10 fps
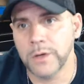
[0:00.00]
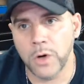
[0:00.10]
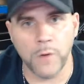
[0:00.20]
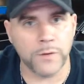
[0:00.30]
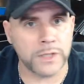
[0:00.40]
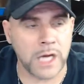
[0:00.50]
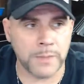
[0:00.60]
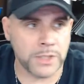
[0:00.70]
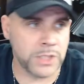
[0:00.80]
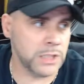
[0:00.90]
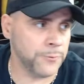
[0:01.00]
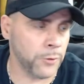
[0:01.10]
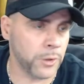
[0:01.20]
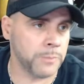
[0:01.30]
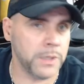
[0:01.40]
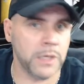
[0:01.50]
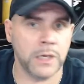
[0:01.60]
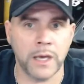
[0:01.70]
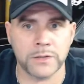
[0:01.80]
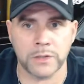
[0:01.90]
over time, I mean, GT40 P
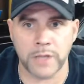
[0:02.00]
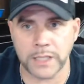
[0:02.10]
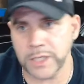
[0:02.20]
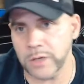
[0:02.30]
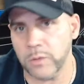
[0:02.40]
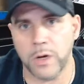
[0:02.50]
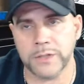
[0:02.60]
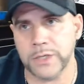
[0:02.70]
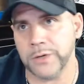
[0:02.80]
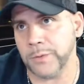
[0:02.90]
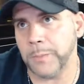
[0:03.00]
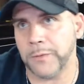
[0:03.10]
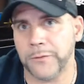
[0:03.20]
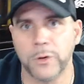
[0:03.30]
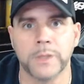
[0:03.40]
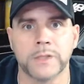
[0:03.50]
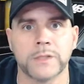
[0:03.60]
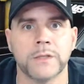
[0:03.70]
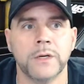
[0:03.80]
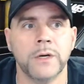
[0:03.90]
heads are like tier three
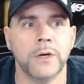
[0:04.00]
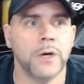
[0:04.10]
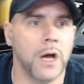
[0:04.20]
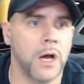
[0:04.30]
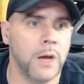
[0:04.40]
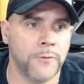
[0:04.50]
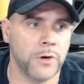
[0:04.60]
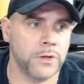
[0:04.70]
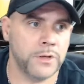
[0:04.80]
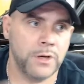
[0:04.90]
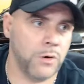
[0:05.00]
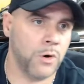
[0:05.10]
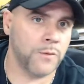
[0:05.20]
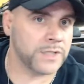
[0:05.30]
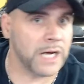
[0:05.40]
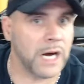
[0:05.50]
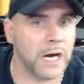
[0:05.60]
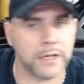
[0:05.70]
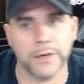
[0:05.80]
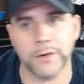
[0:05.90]
performance, over
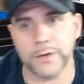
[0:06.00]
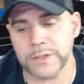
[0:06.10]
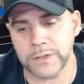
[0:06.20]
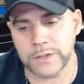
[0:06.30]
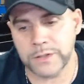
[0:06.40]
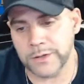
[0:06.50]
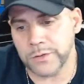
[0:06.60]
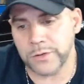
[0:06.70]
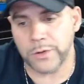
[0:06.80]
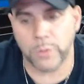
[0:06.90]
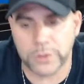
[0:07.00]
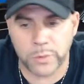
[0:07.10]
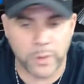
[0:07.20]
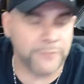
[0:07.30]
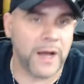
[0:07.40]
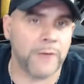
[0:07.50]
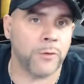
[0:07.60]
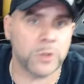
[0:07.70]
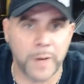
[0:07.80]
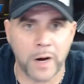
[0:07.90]
stock. You know, they're worth 25
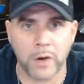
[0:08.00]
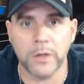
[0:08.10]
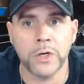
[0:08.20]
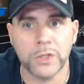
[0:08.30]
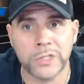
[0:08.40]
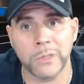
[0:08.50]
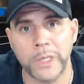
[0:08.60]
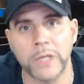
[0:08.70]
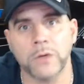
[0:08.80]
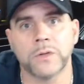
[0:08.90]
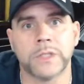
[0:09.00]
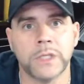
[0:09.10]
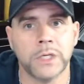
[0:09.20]
horsepower to the wheels,